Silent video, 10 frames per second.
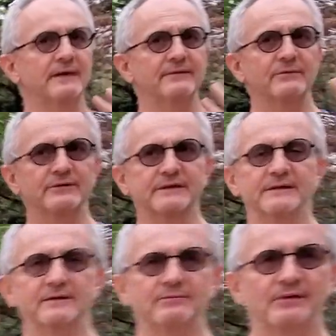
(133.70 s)
to have a
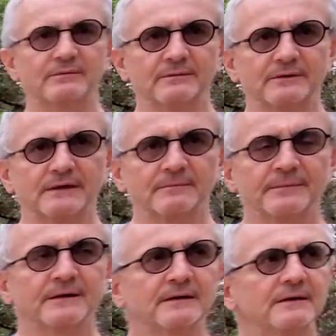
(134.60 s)
mosquito
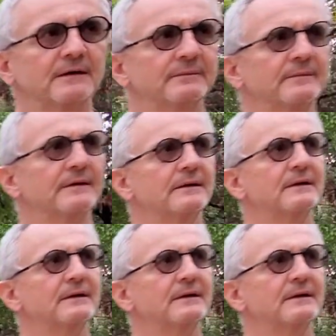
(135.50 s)
problem.